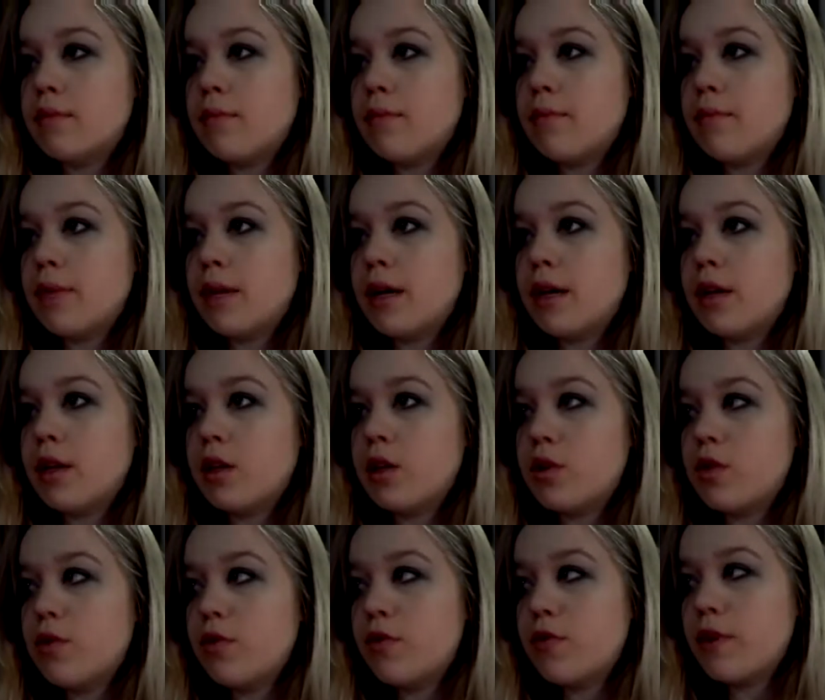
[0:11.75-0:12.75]
be
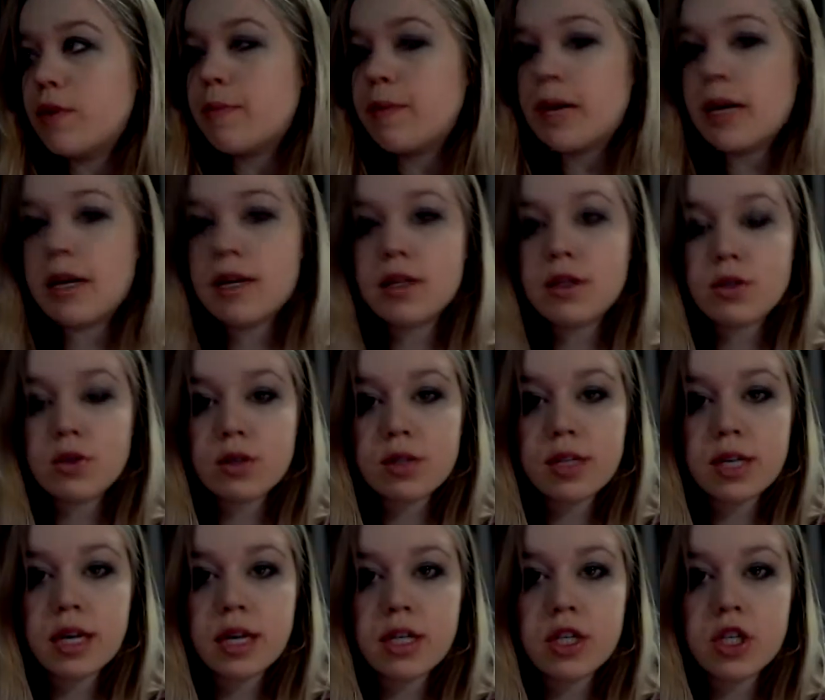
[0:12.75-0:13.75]
aloof and be
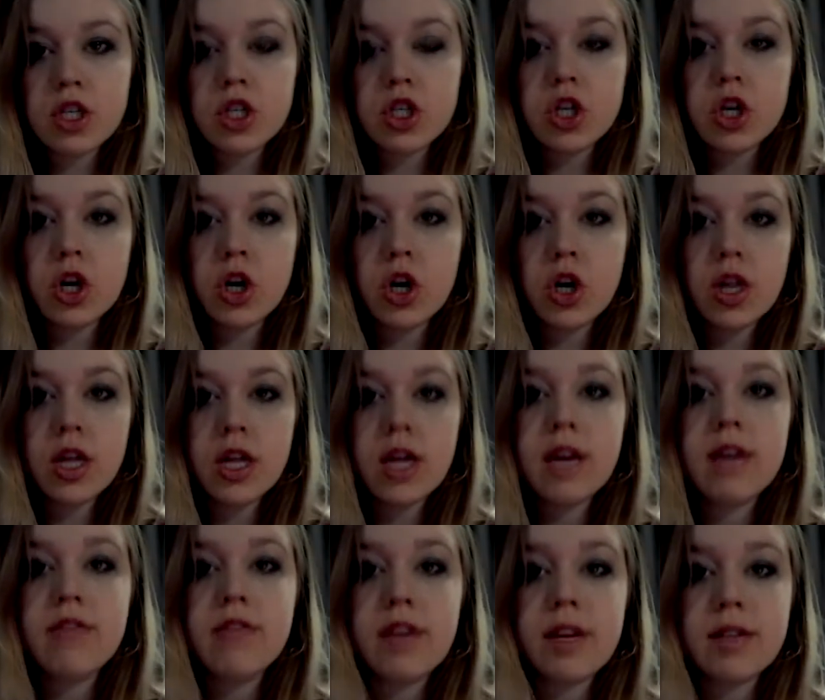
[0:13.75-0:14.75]
uninterested and deter the
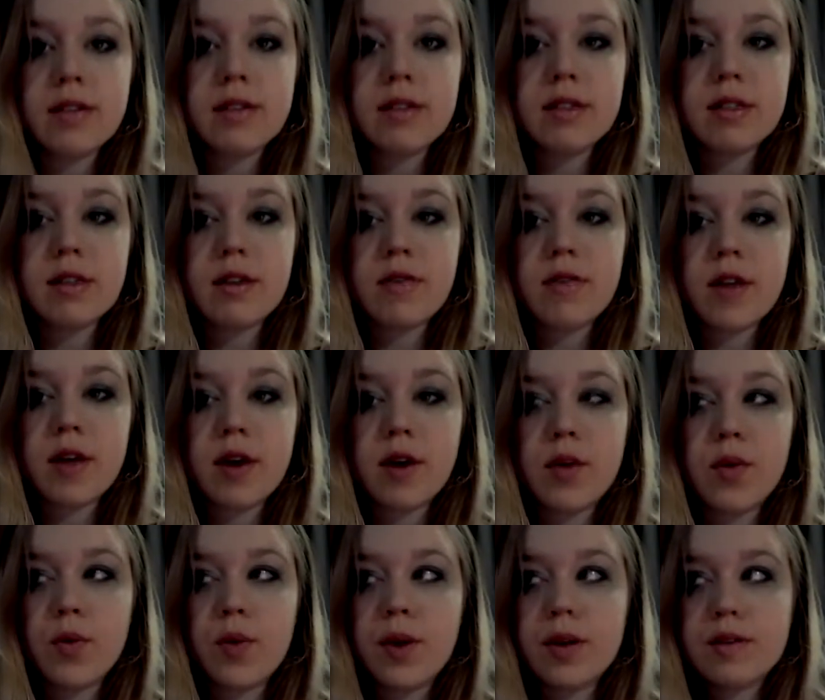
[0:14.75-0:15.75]
advances of the
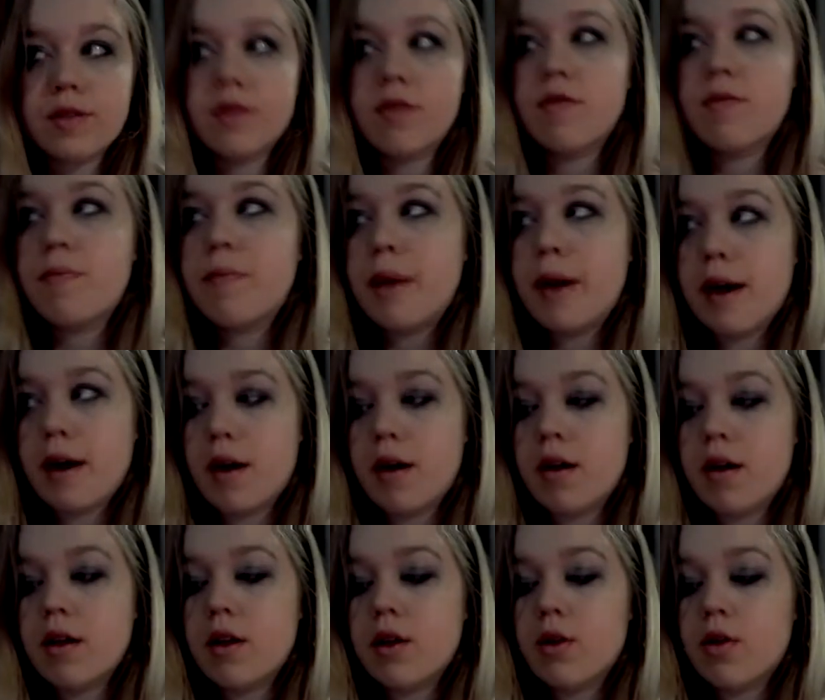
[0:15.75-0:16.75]
aggressive
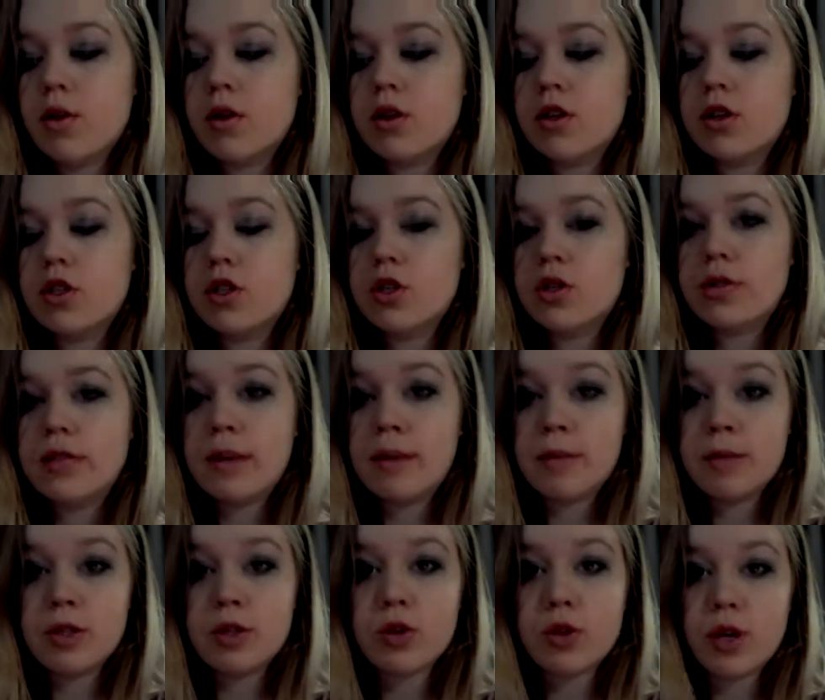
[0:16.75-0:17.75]
male in order to
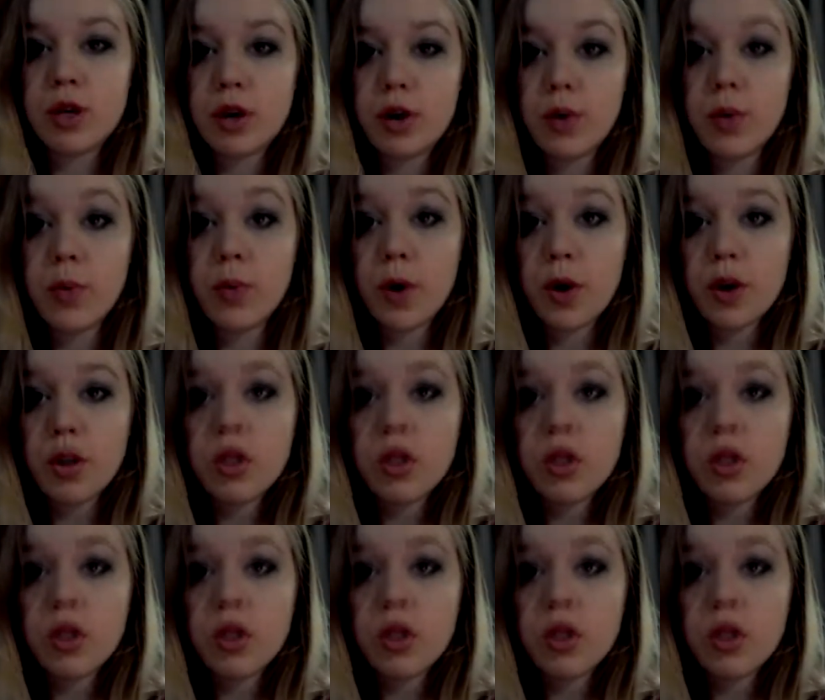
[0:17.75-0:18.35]
demonstrate her worth.